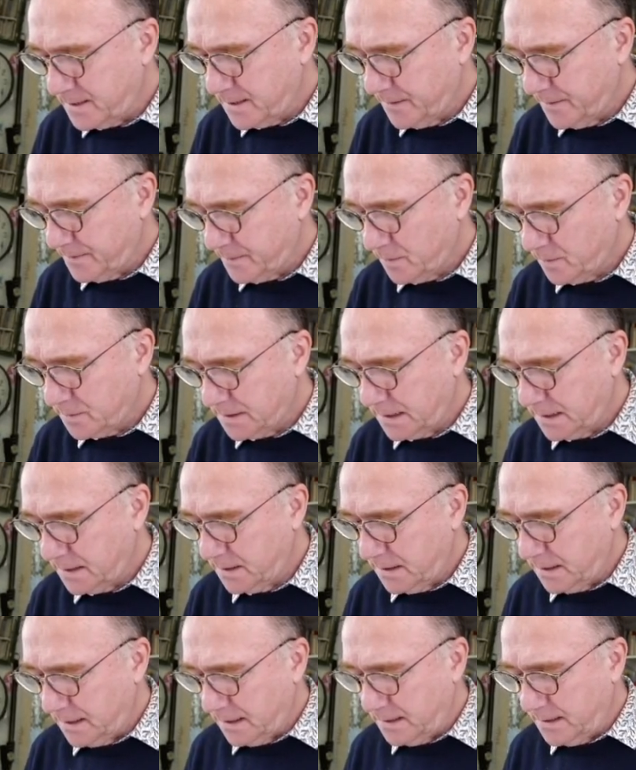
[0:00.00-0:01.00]
So you've got
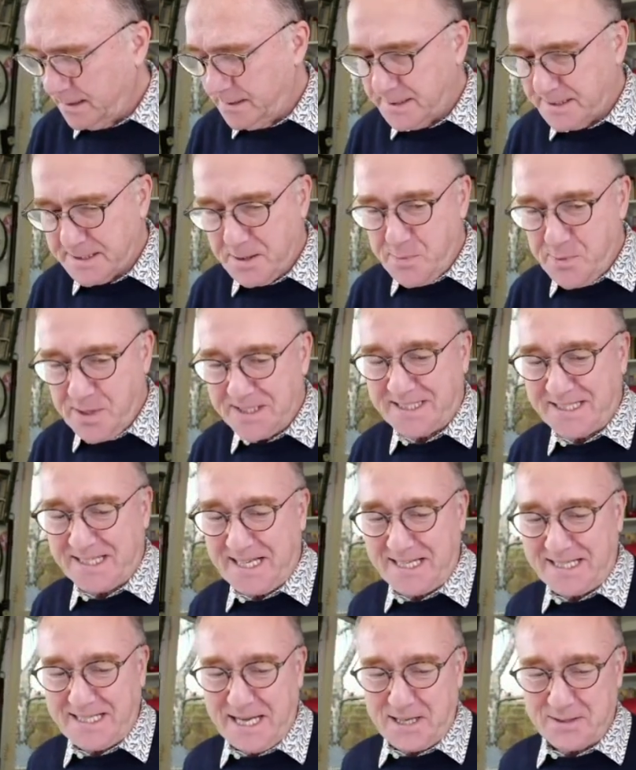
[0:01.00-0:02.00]
somewhere to
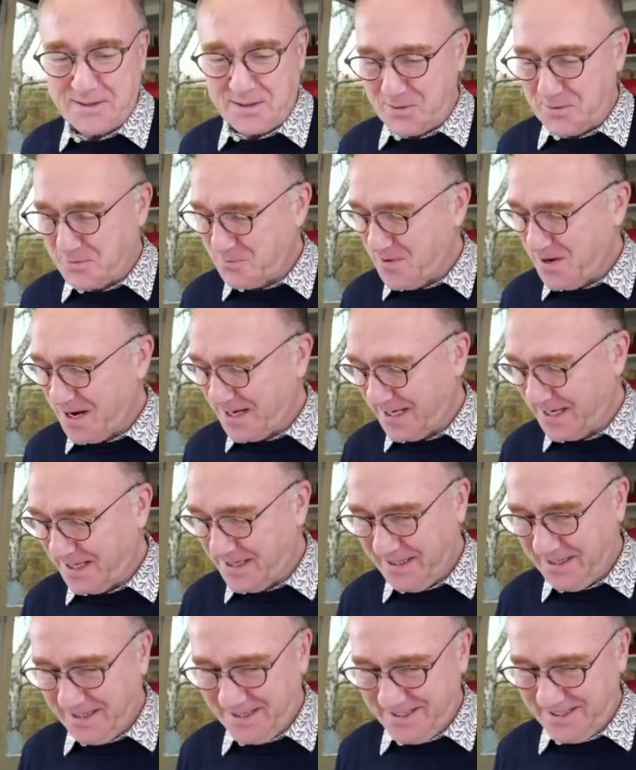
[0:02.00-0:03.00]
get out of the
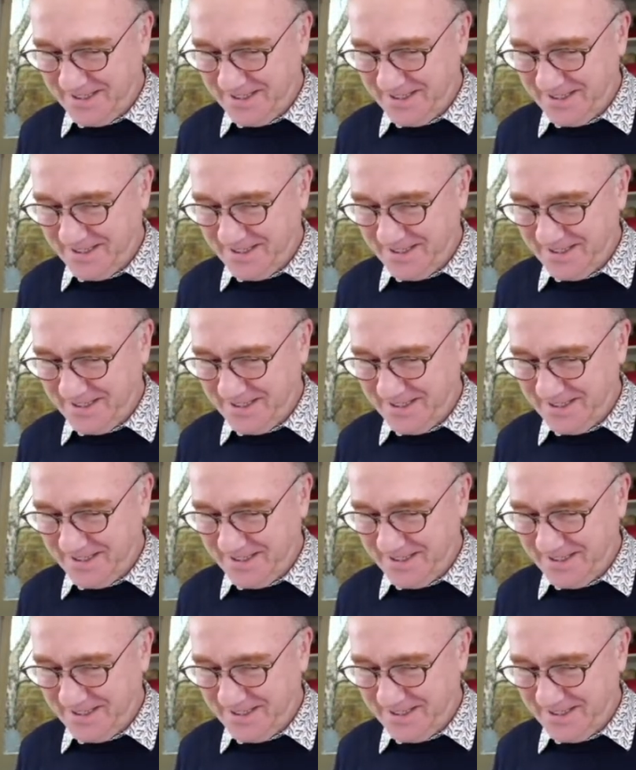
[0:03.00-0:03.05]
rain.